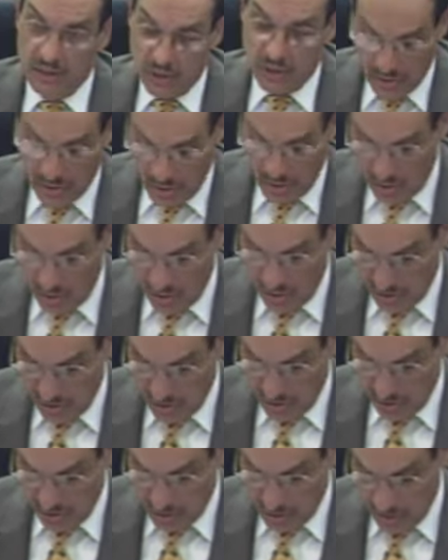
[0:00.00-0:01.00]
Do you think
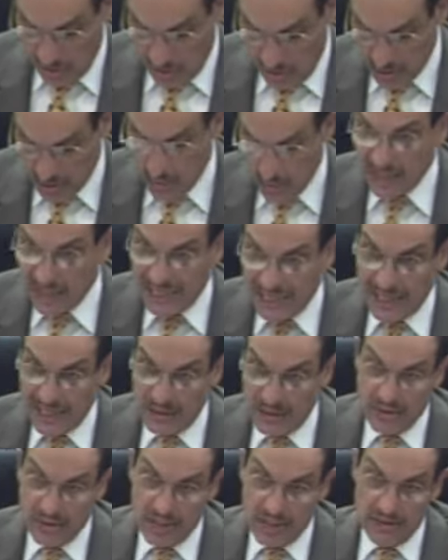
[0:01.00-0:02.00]
youth can responsibly
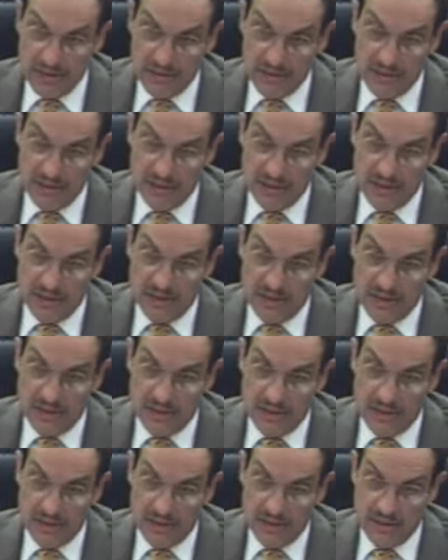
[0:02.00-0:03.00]
handle that?
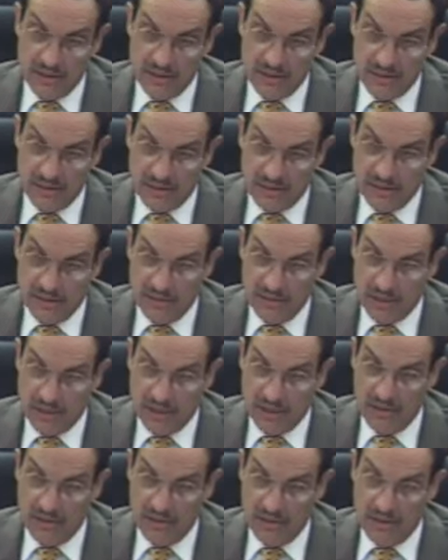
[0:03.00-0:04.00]
I do.
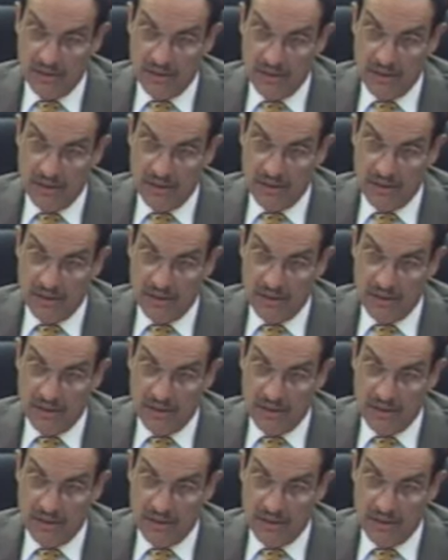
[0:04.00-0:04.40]
Okay.